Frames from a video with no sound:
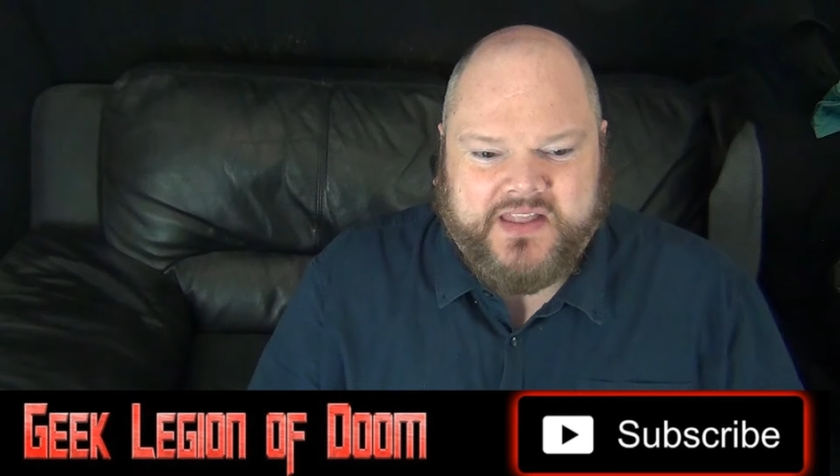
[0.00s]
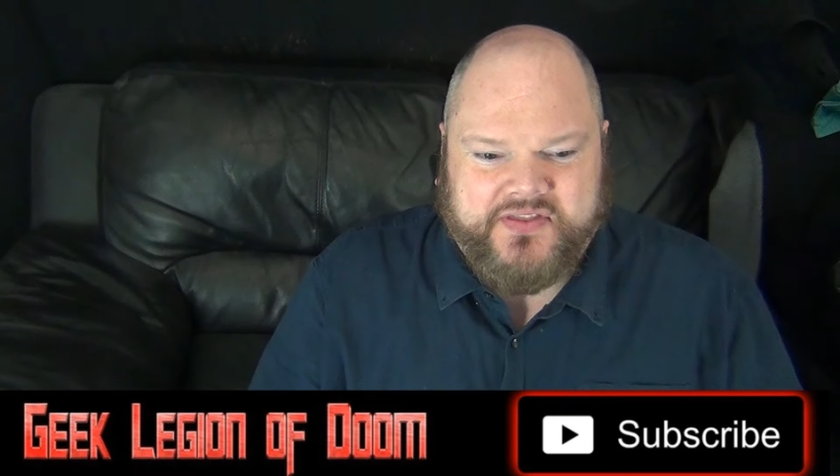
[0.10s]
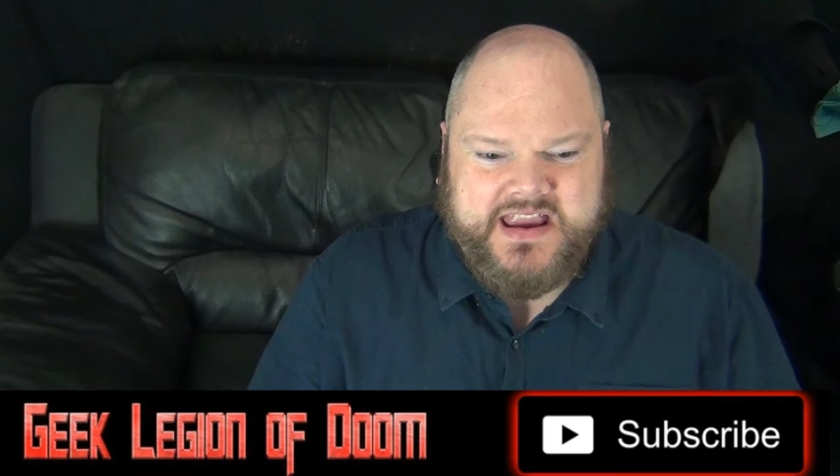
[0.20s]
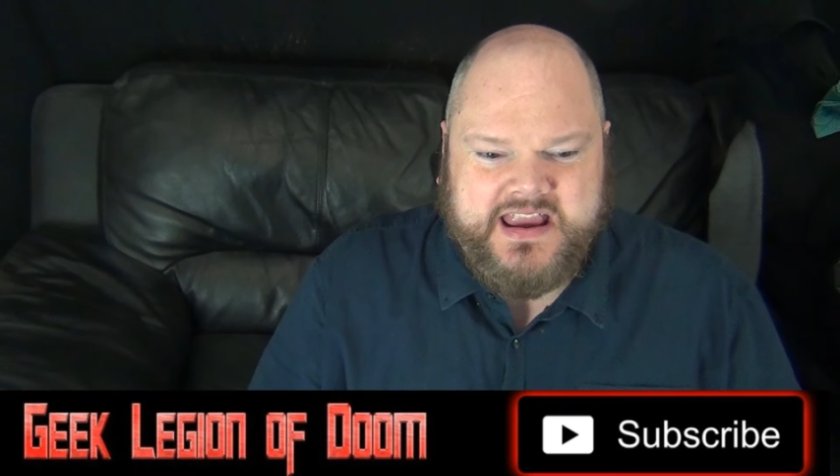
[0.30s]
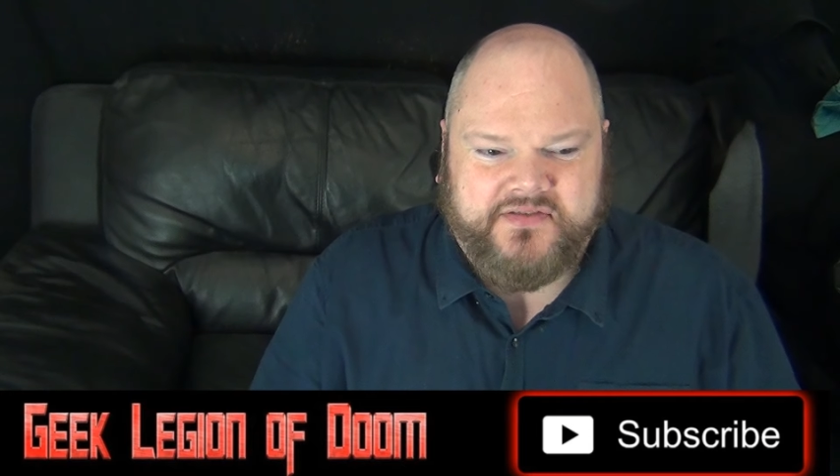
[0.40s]

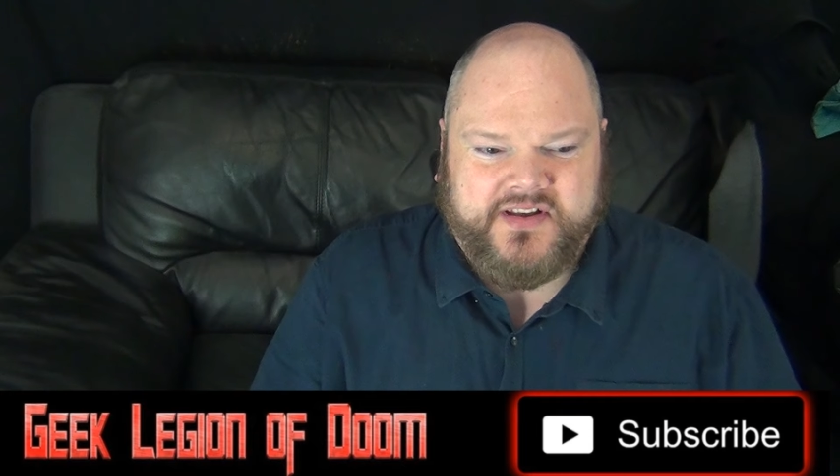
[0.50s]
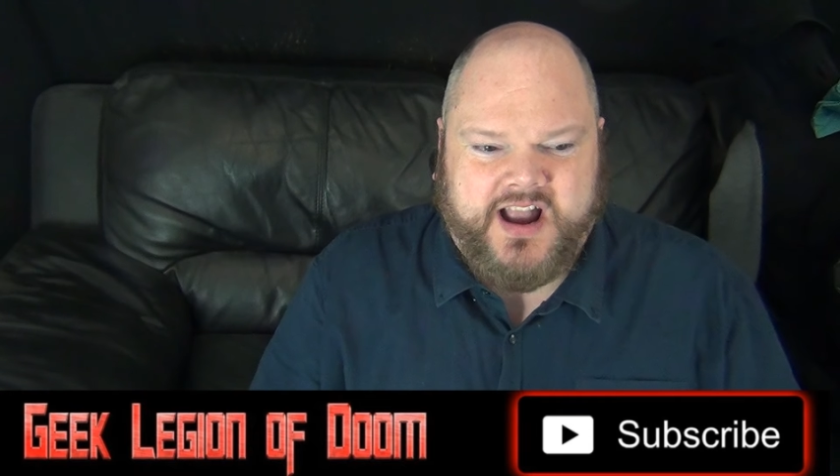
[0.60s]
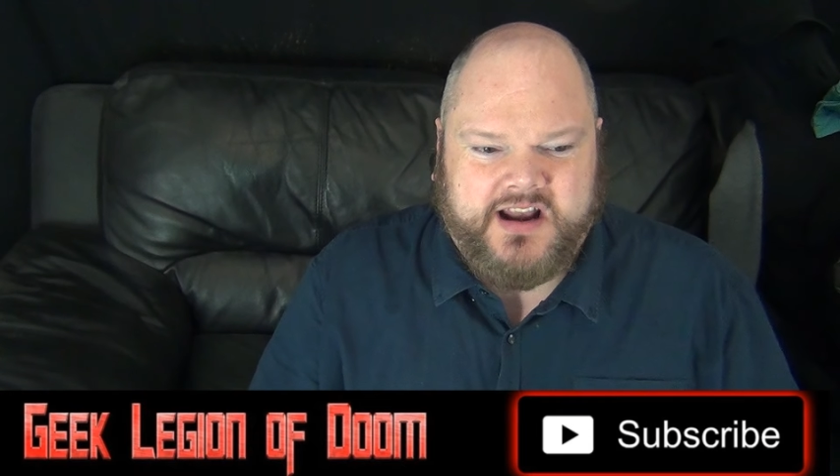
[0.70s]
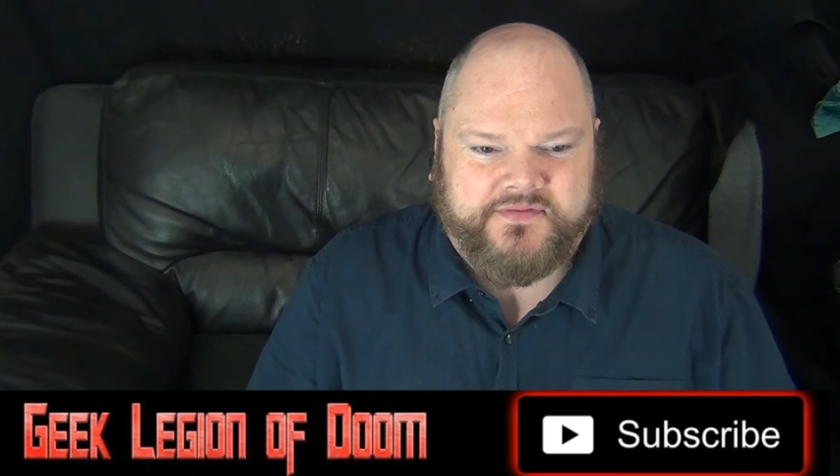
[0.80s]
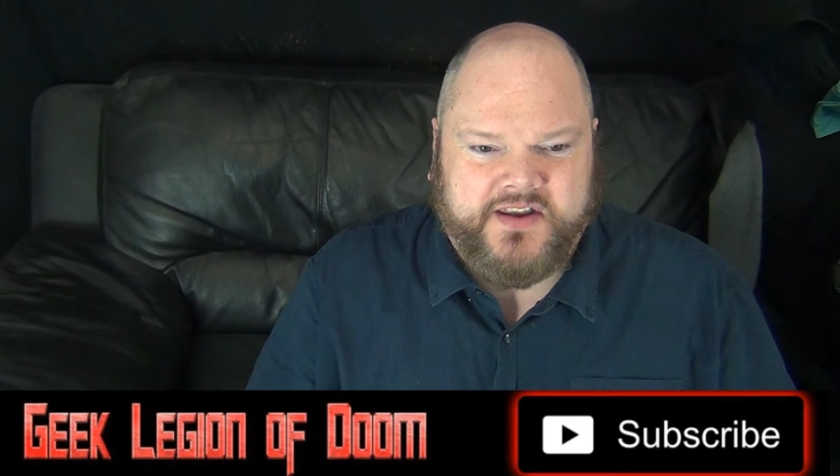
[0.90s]
The, the
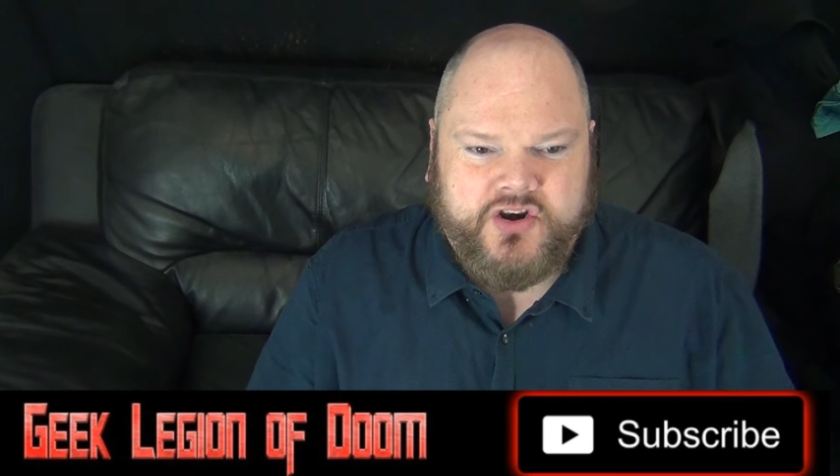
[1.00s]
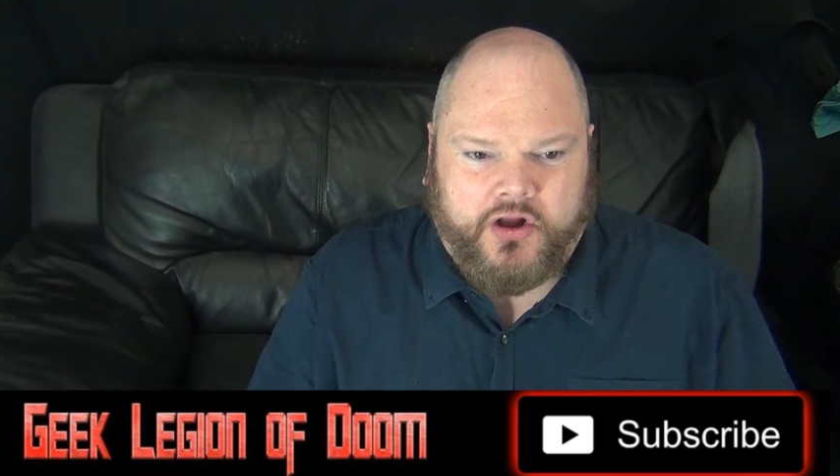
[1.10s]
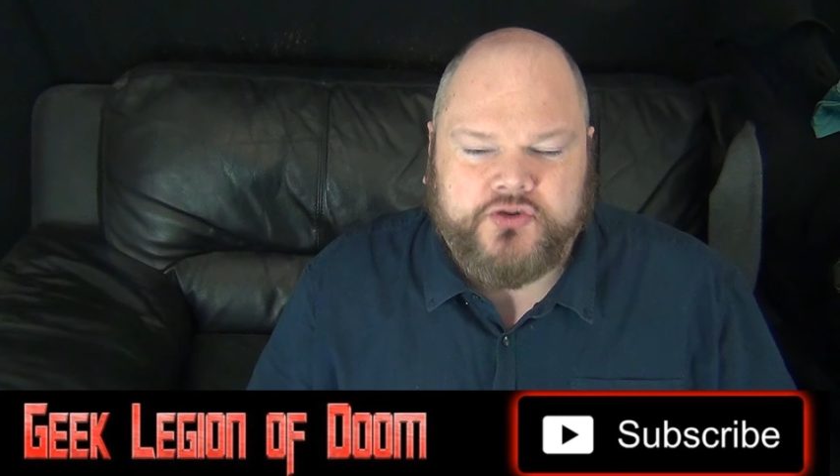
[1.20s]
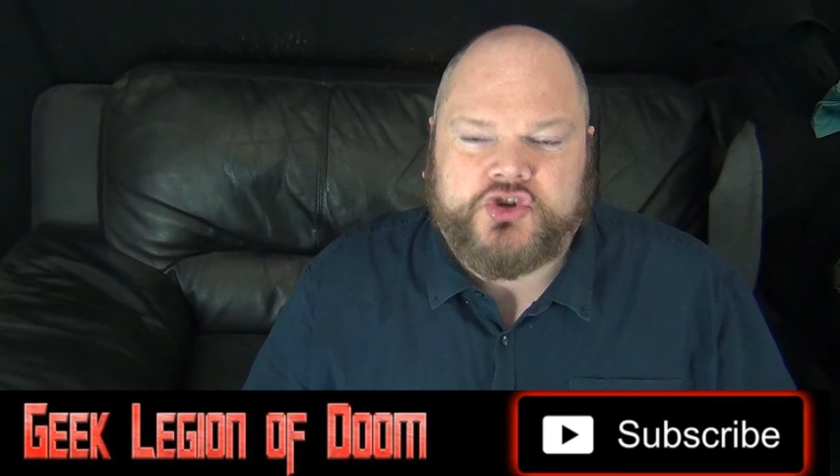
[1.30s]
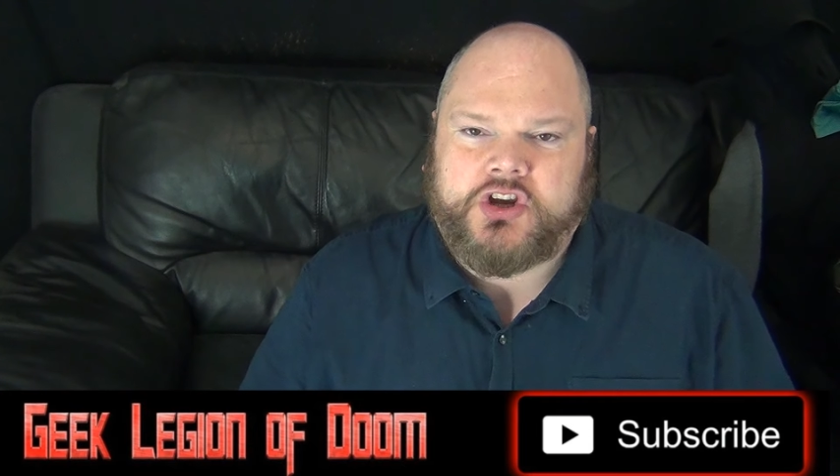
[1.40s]
kind of the
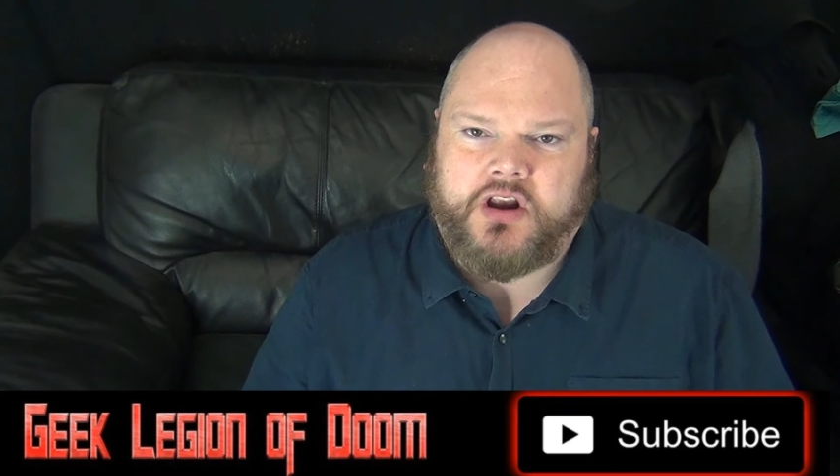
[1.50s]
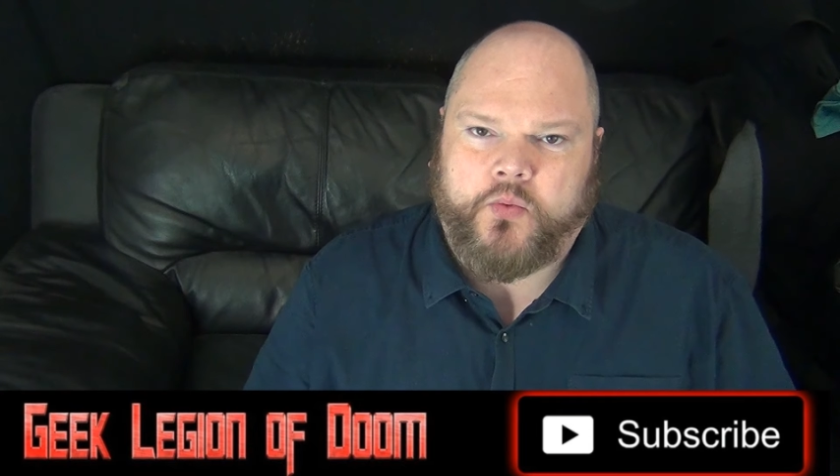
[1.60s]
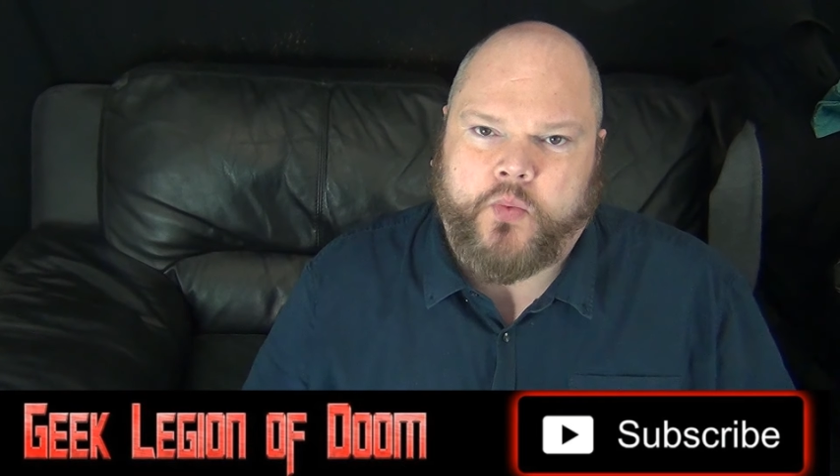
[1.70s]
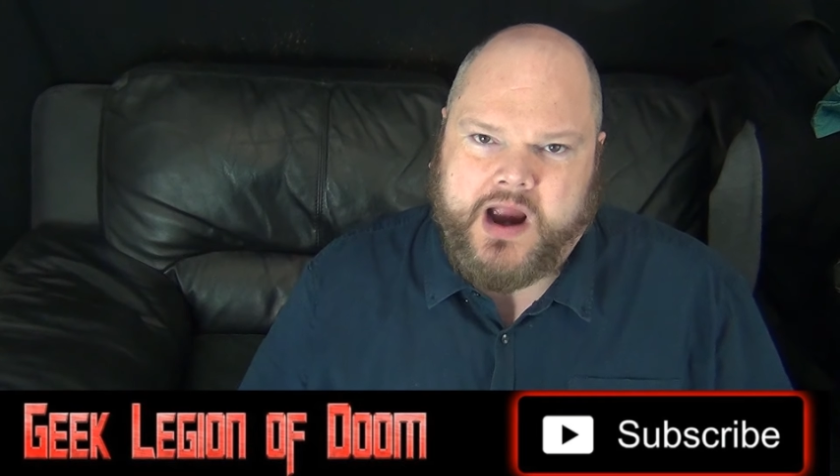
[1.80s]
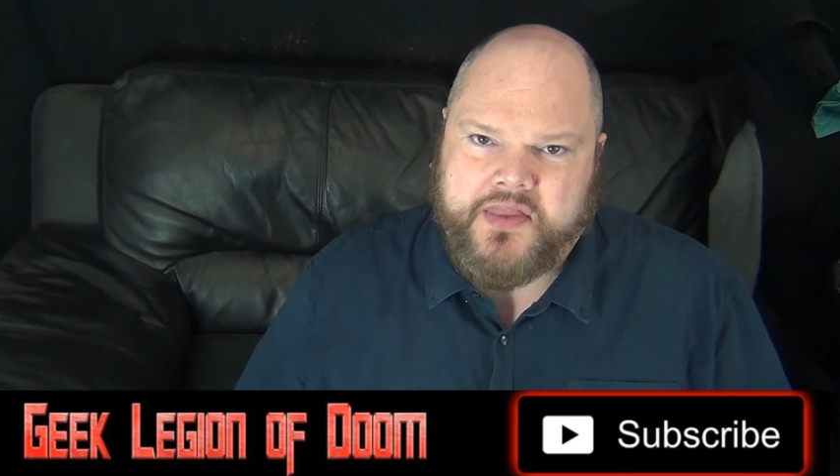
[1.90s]

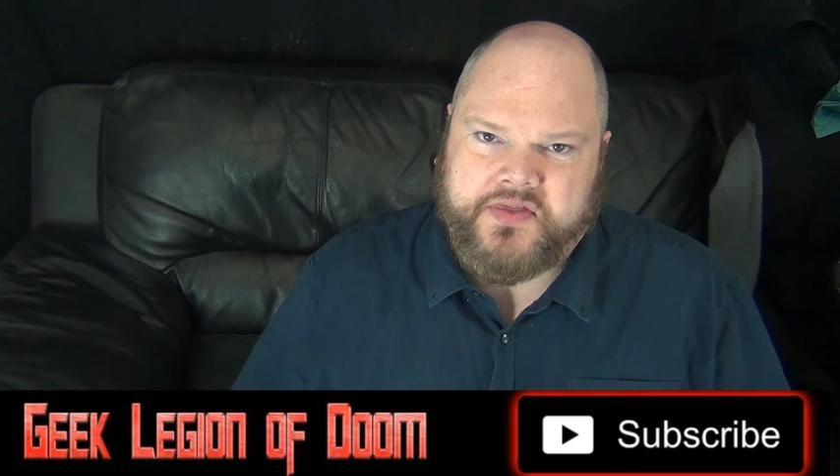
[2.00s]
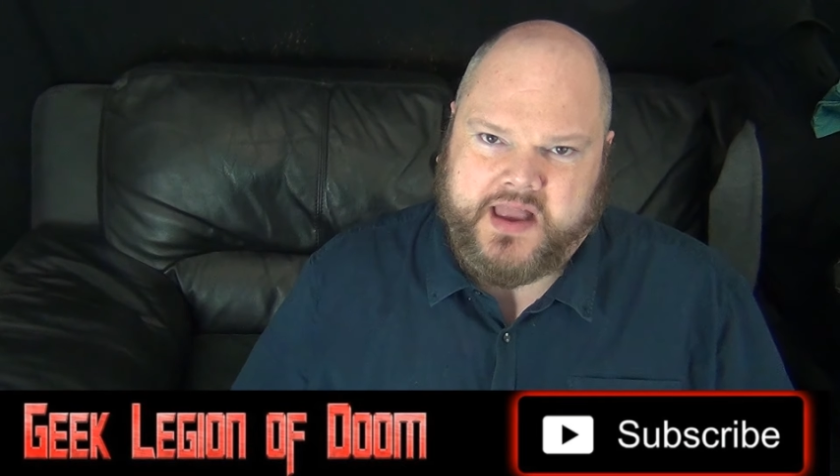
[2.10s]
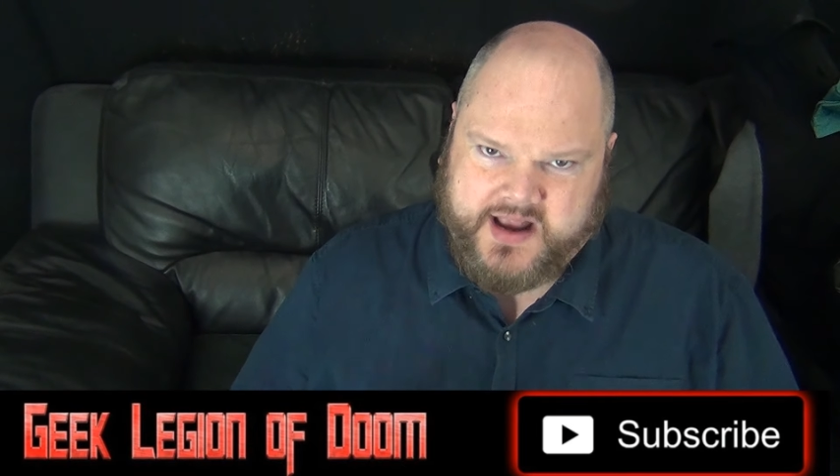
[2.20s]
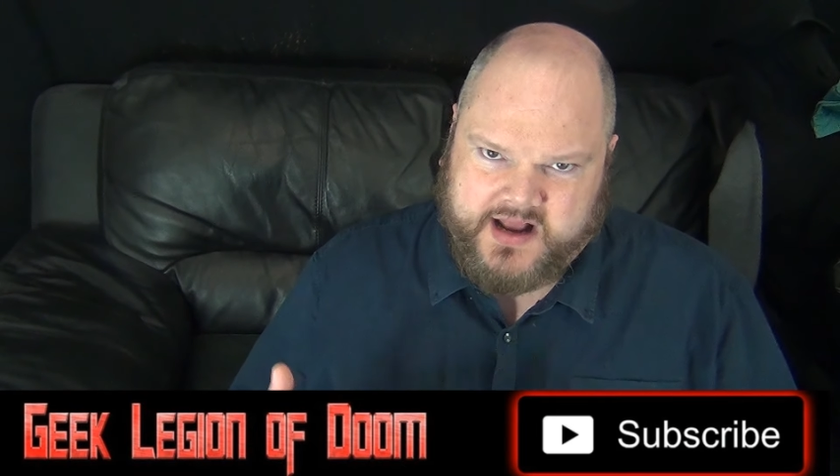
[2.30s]
nonchalant way that they're